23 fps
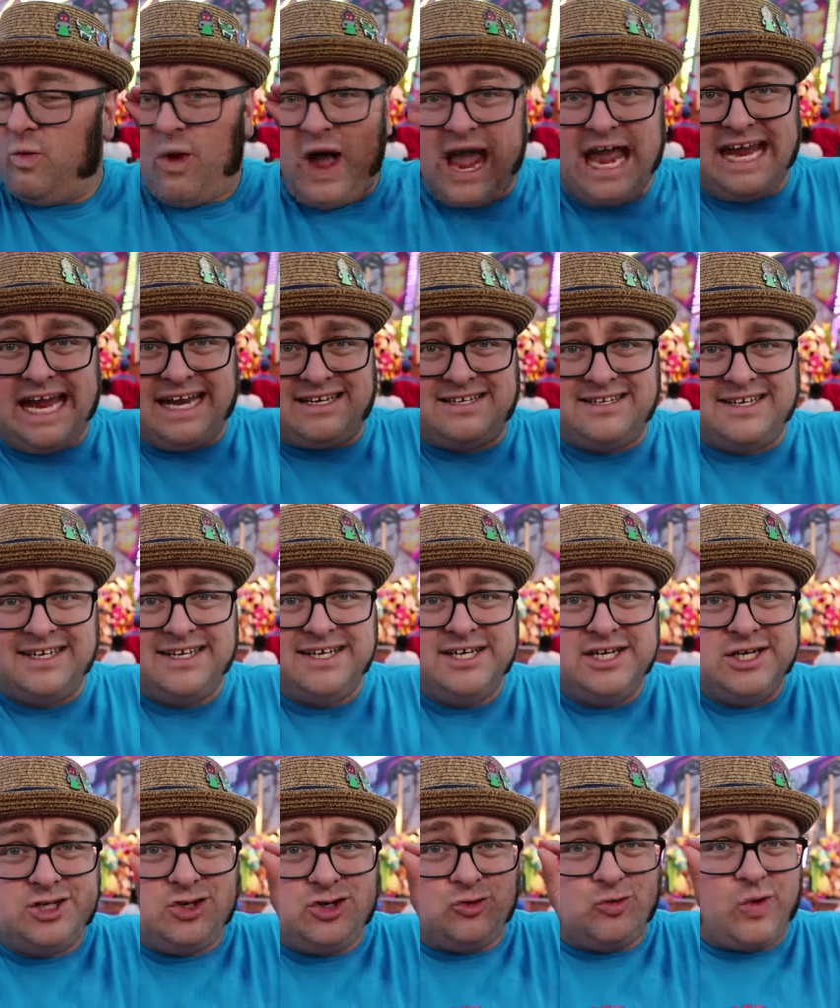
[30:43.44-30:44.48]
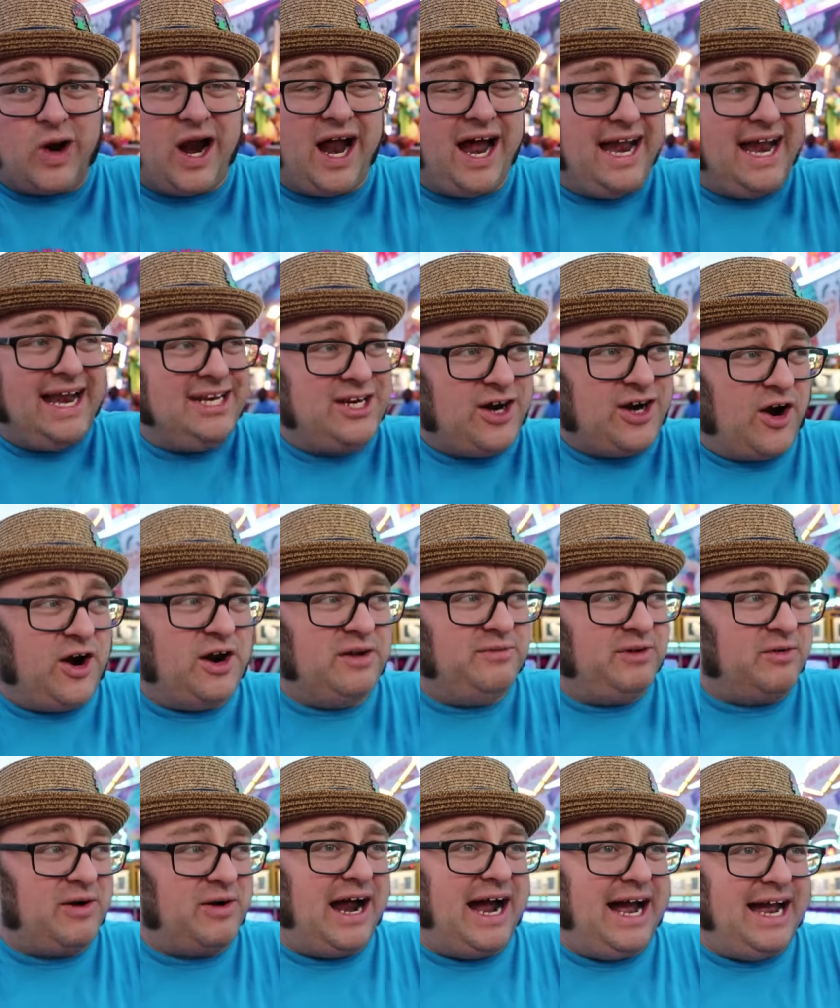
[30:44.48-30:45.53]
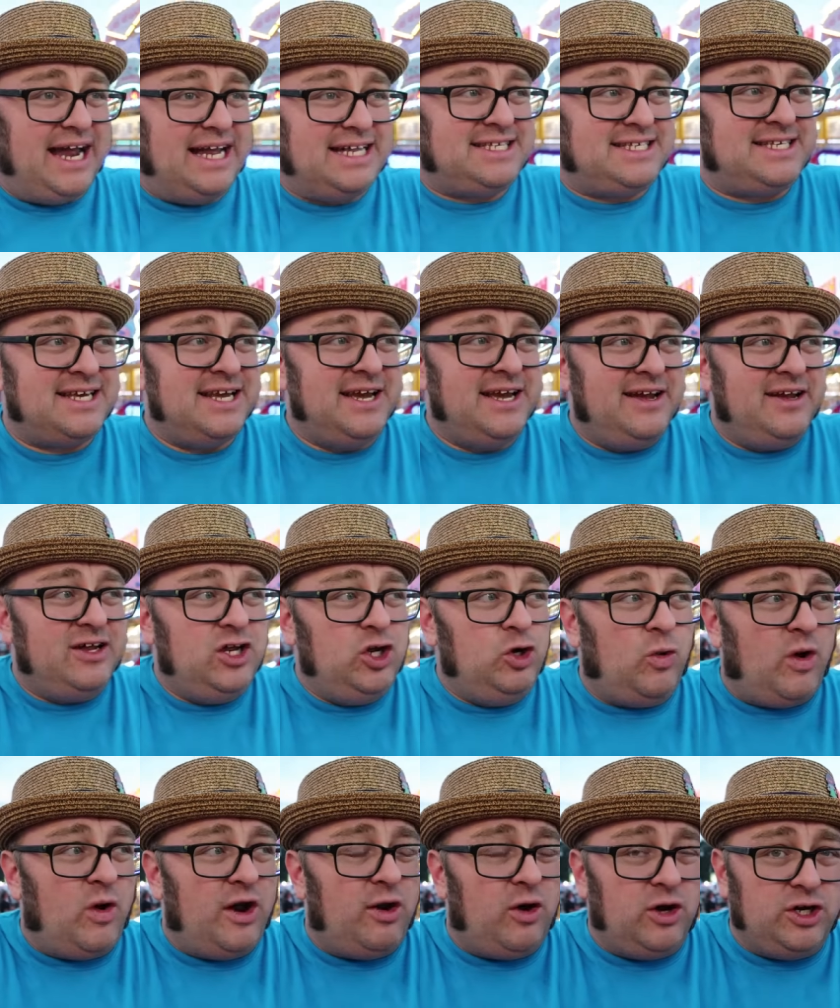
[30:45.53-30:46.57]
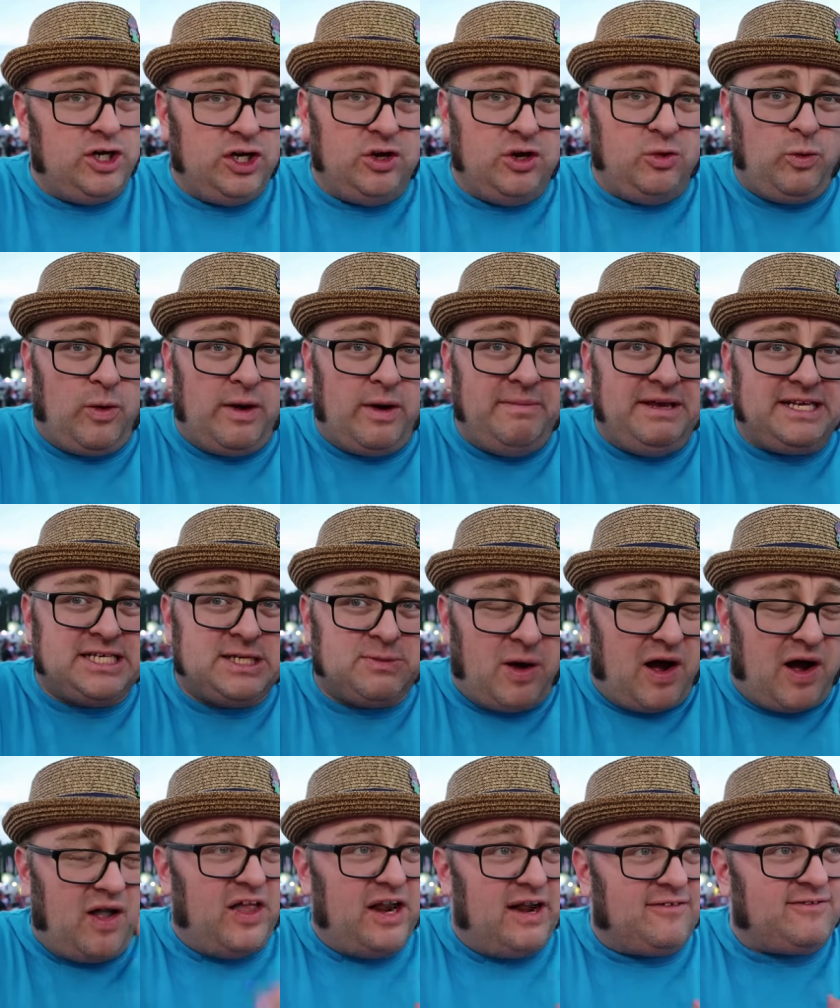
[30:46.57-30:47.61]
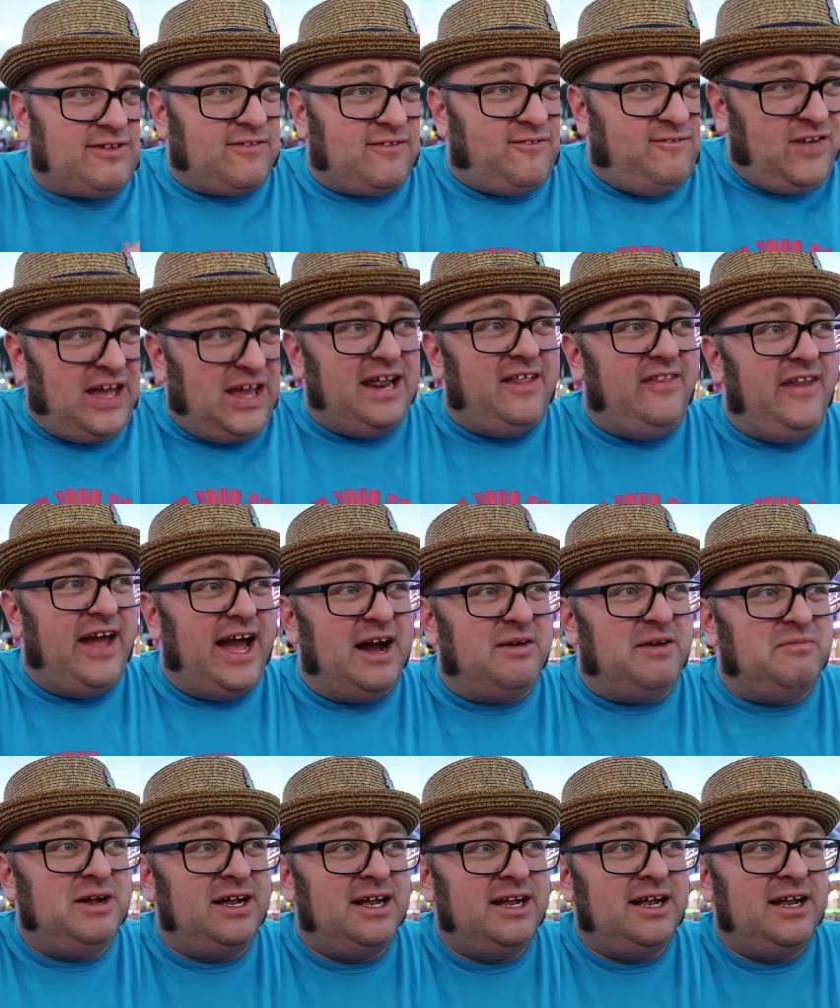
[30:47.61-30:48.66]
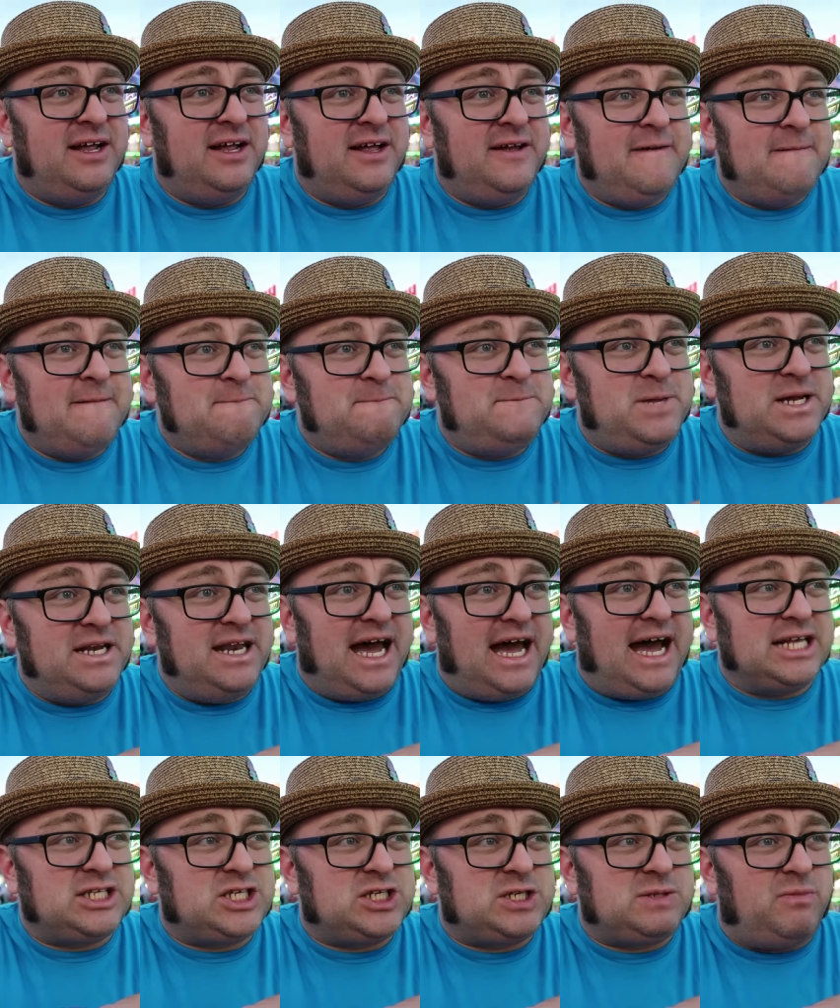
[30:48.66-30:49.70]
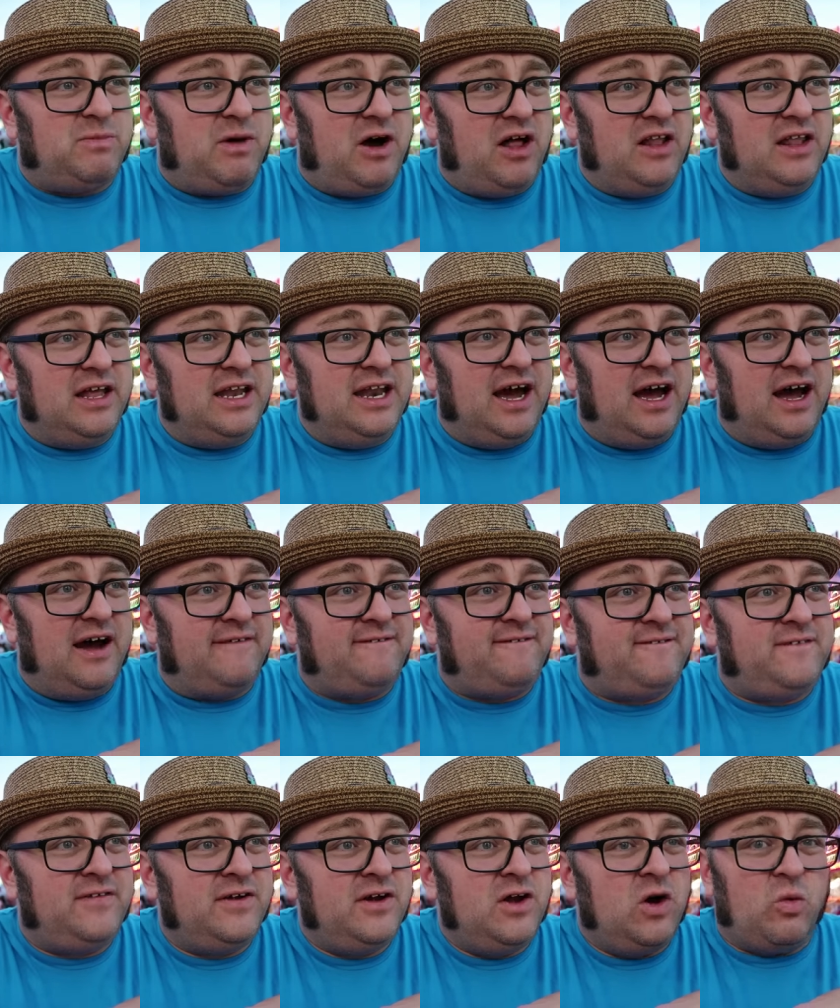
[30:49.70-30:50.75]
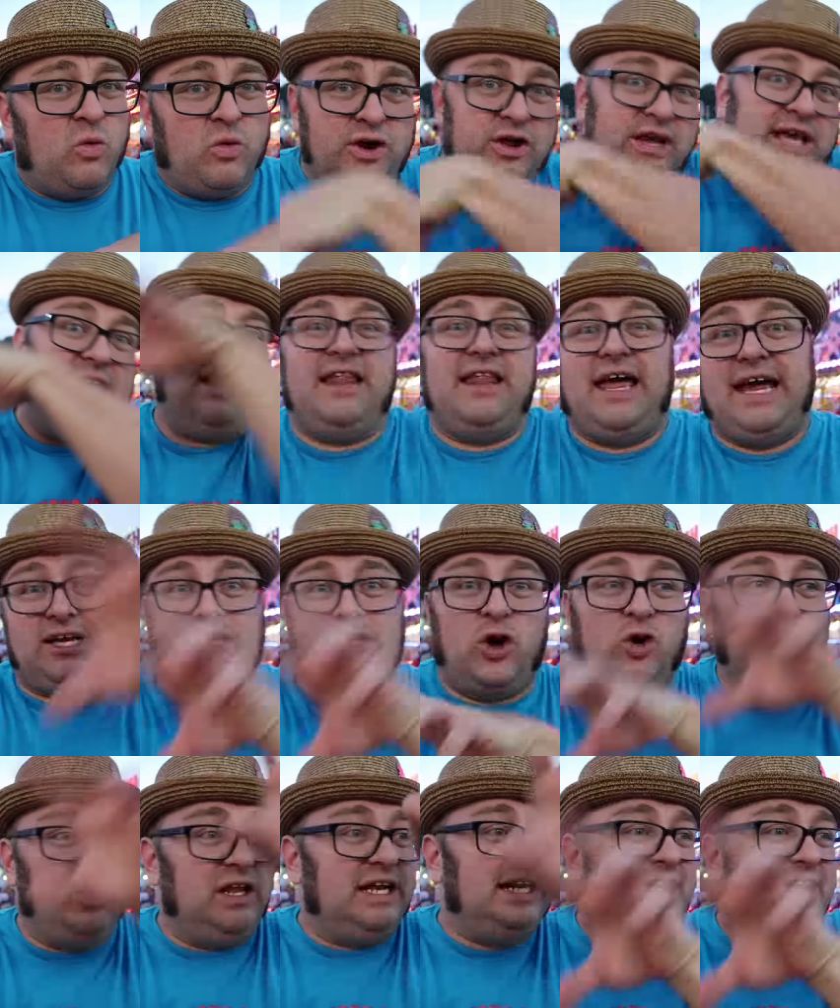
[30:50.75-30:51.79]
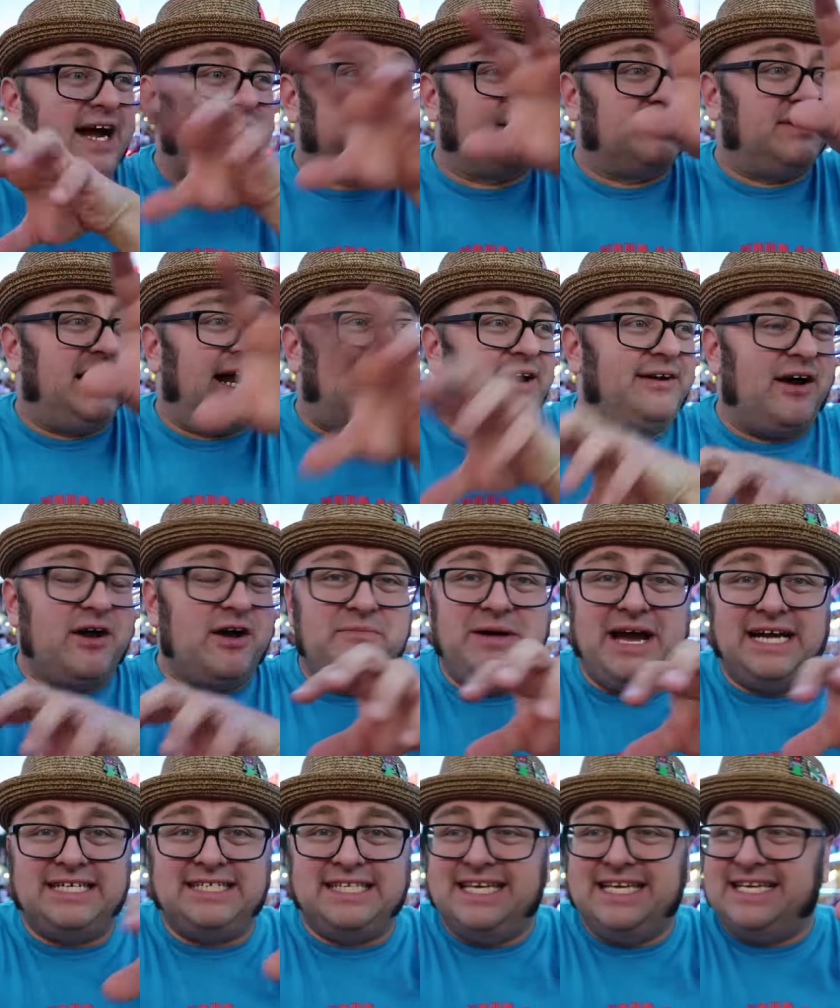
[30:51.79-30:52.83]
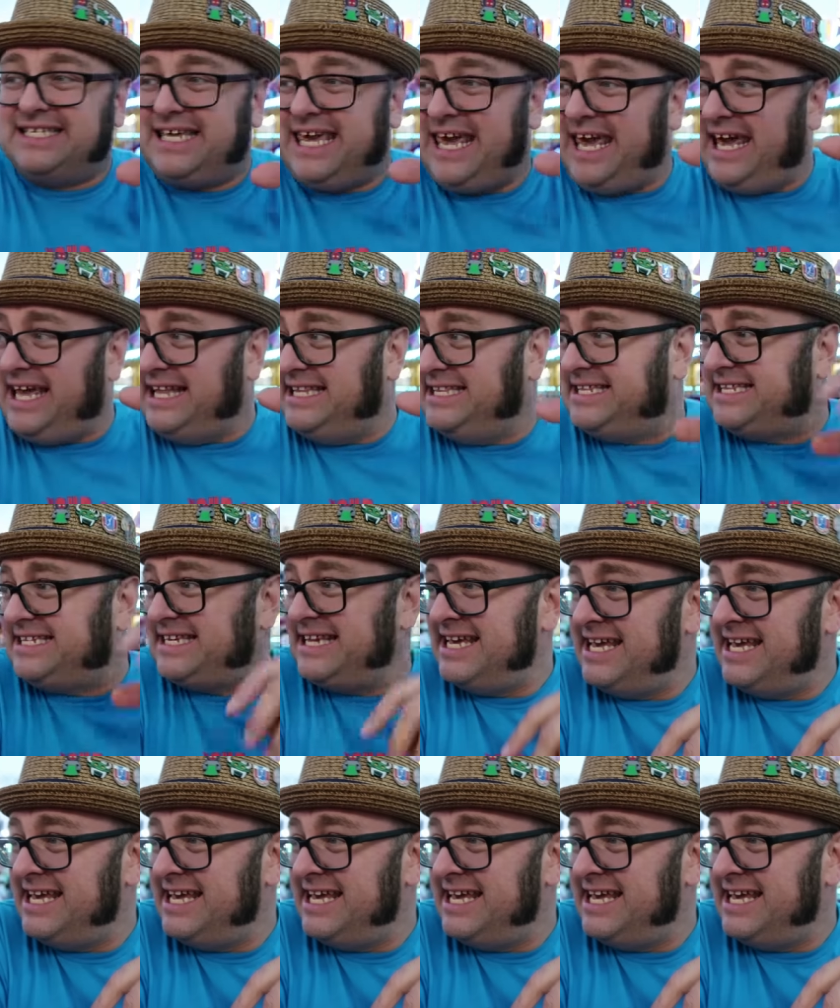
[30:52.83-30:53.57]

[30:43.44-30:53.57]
weight to ride carnival rides. You don't want to be small enough to fit in them, but not small enough where you get like totally knocked around. Now I imagine these kids,